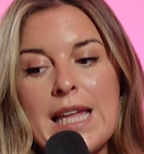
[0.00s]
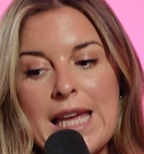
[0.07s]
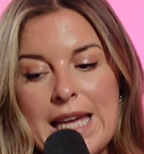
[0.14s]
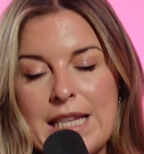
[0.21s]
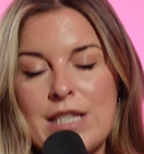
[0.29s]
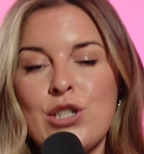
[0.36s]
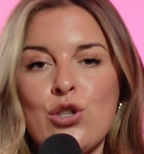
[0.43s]

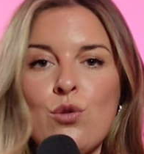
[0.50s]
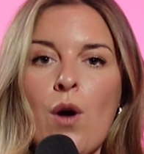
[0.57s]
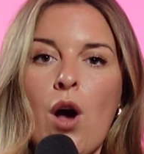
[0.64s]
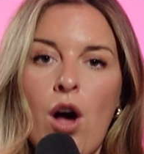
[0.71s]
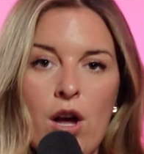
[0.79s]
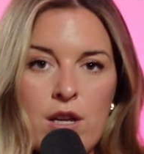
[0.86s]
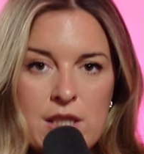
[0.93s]
is to
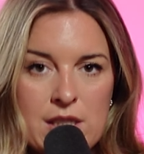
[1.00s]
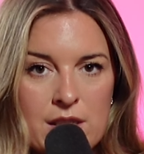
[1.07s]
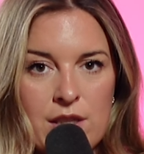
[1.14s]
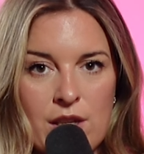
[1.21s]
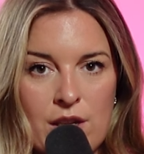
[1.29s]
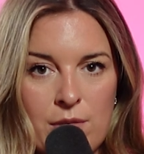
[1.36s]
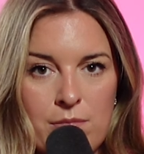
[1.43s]
ask
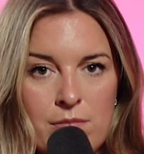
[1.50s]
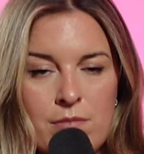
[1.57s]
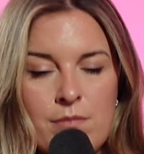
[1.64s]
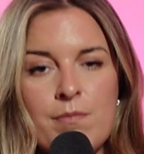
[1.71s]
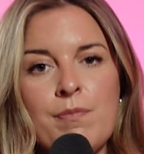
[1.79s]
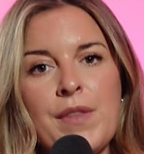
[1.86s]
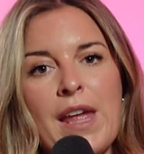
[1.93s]
them
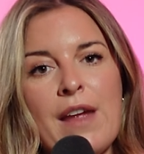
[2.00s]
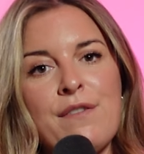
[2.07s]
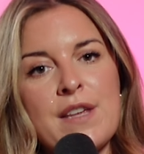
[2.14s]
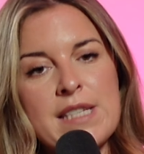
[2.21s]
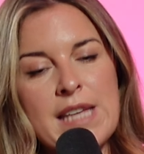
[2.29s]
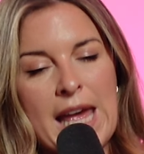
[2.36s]
if there's